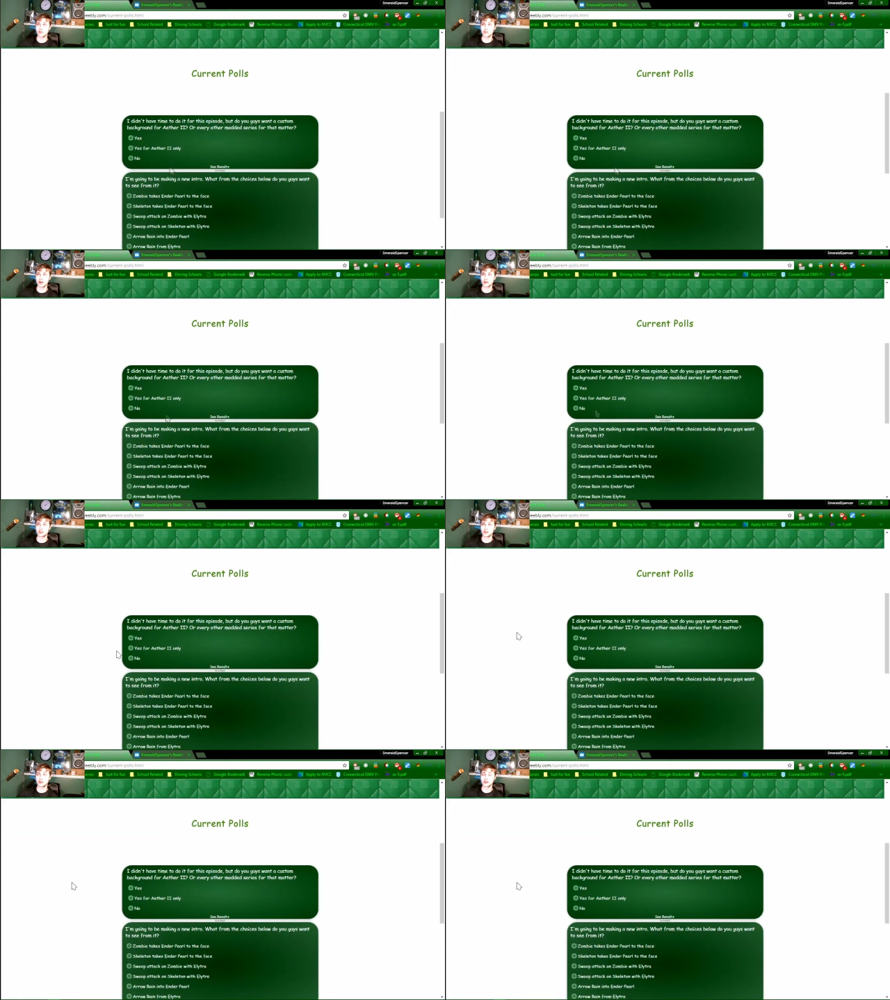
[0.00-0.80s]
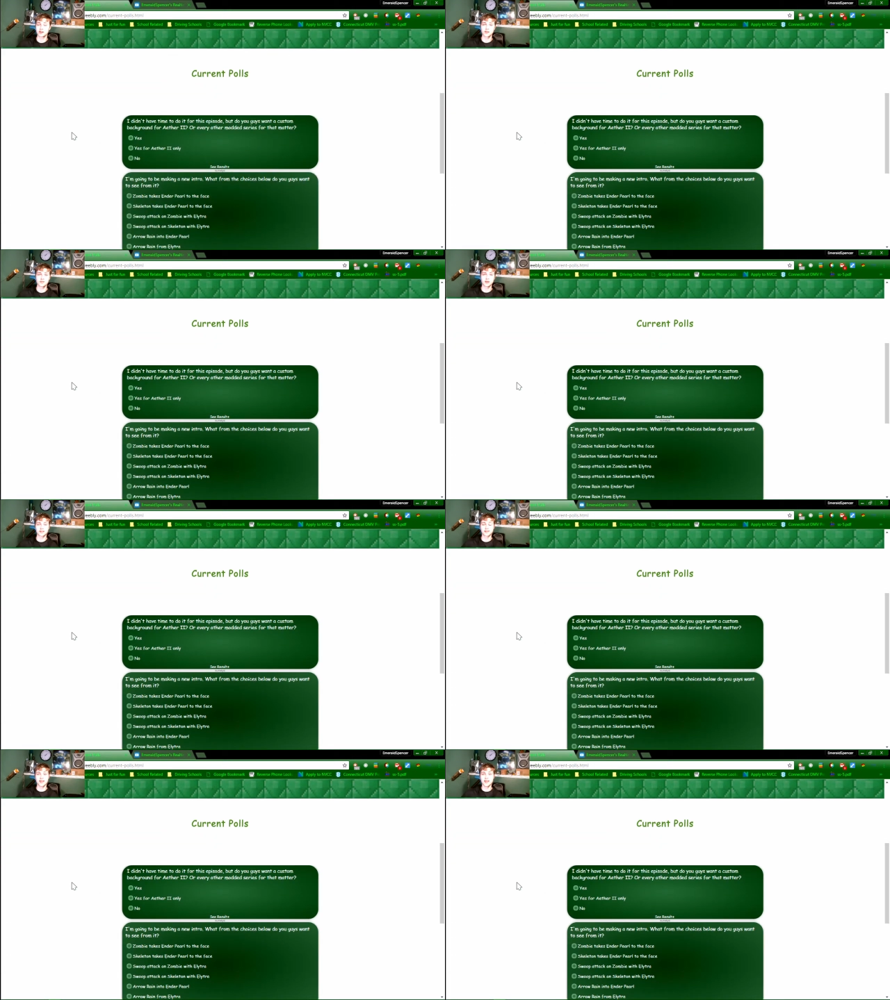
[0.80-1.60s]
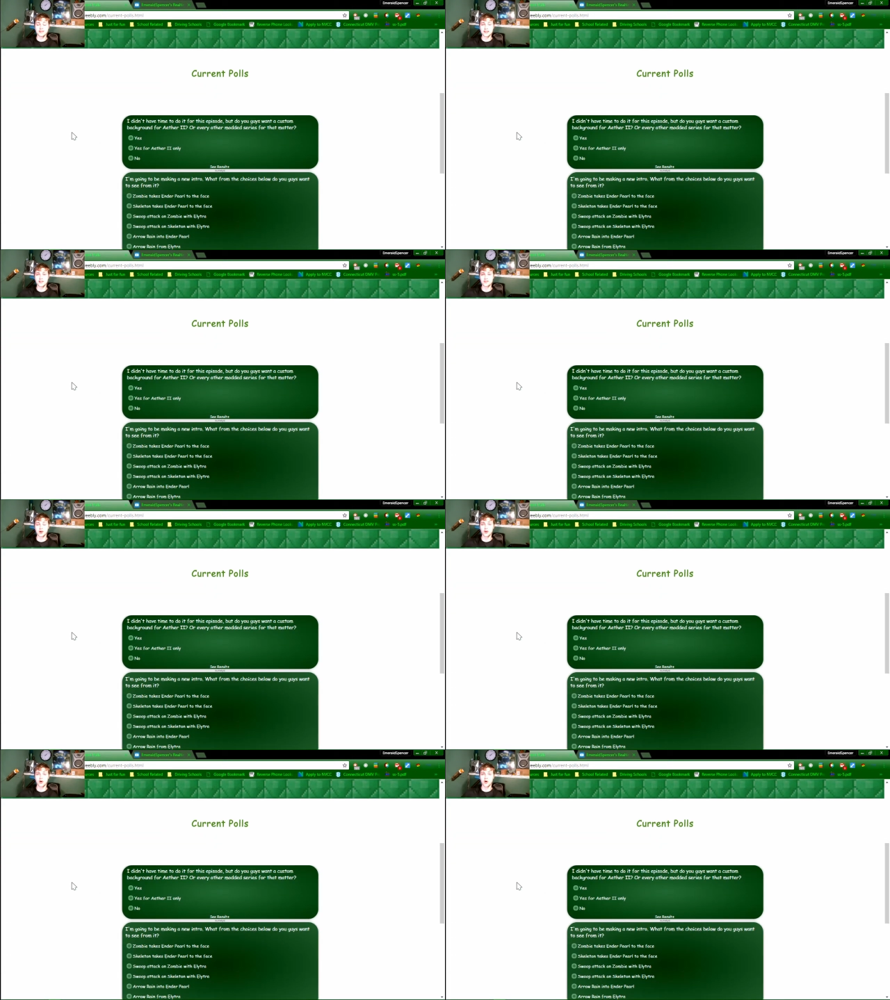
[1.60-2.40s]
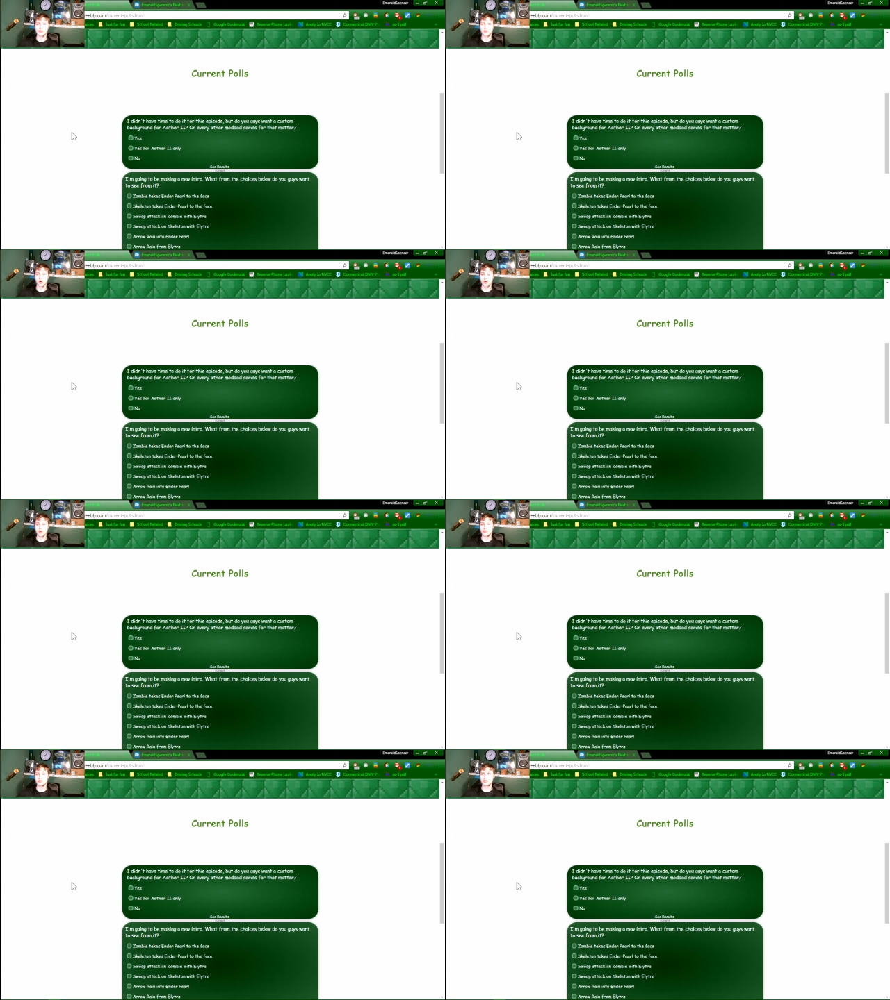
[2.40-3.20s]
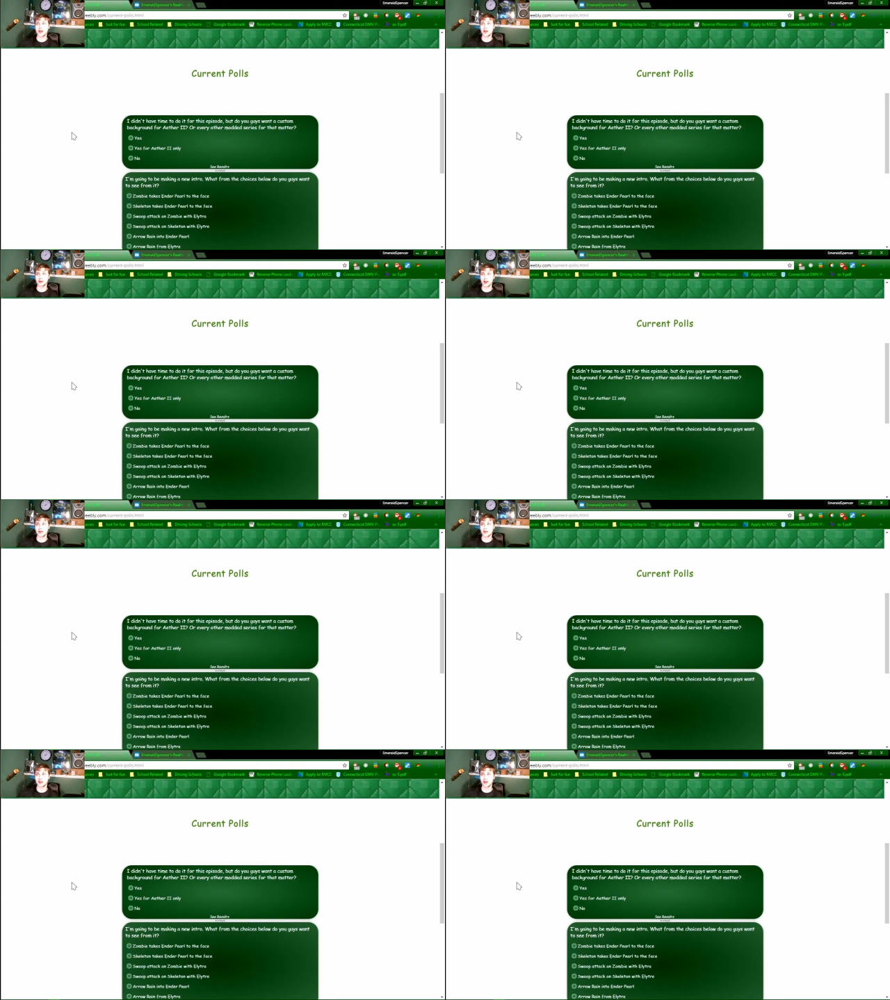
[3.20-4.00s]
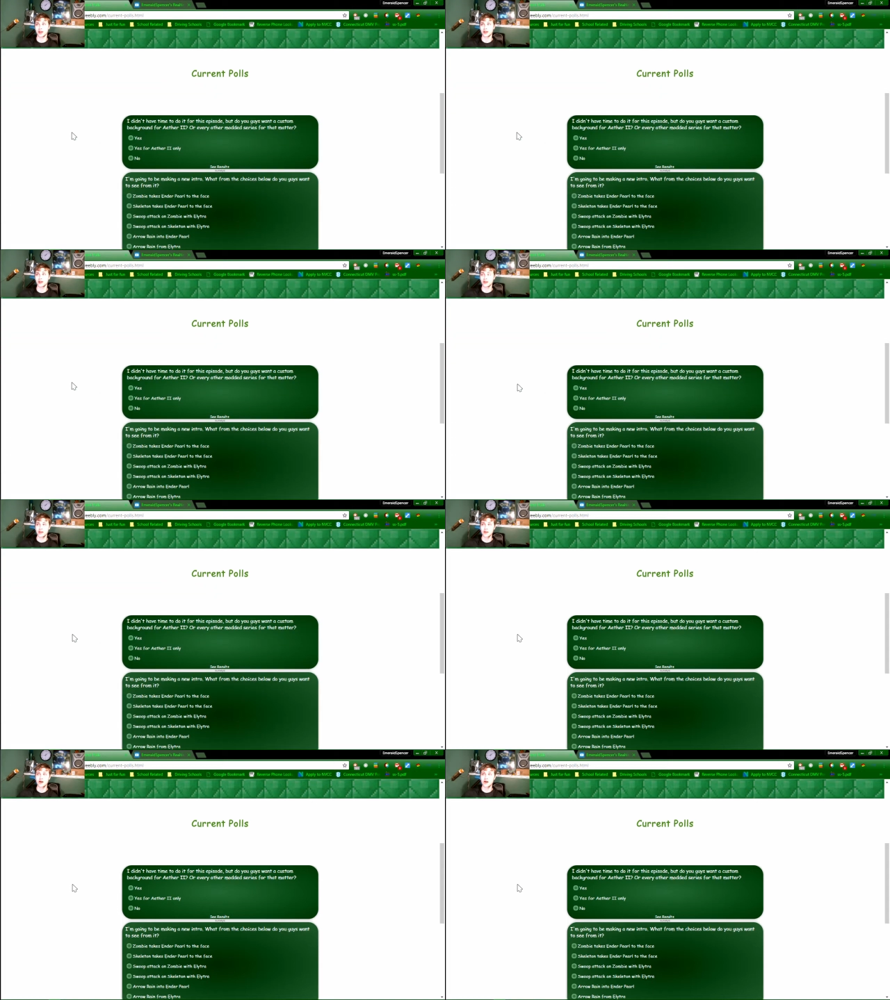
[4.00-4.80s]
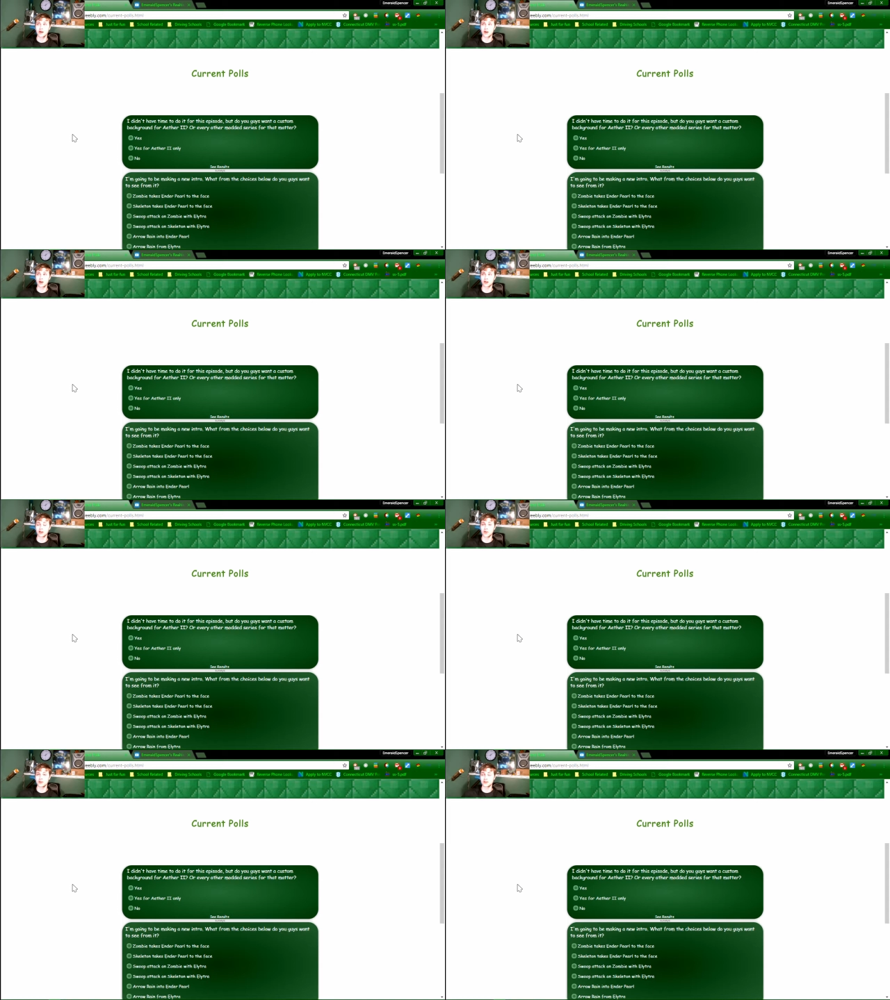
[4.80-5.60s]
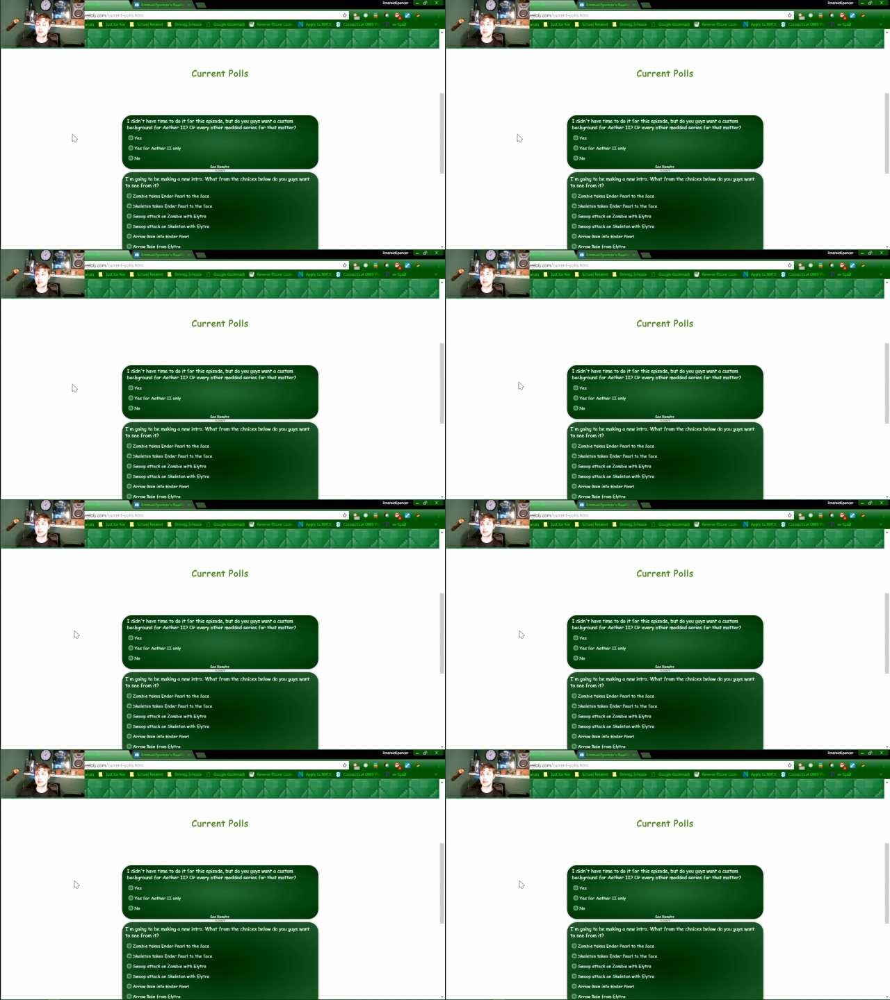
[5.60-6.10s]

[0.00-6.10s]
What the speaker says: [unreadable: no face in view]